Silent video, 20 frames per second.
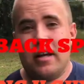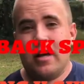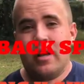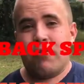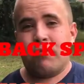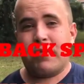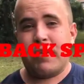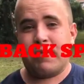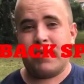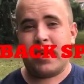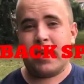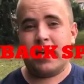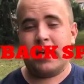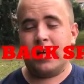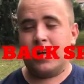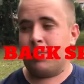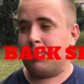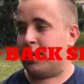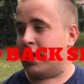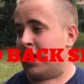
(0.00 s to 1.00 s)
river.
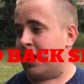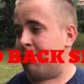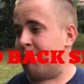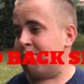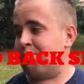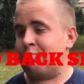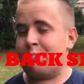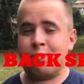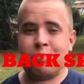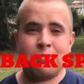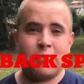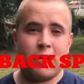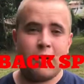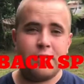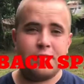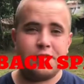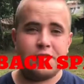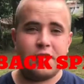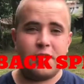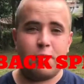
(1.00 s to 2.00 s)
But
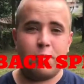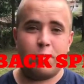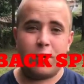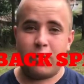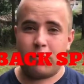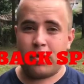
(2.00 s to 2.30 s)
obviously we